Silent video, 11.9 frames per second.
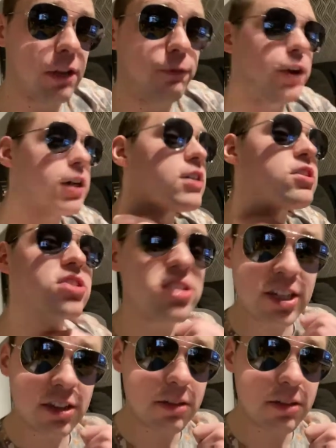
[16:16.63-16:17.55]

to fucking slut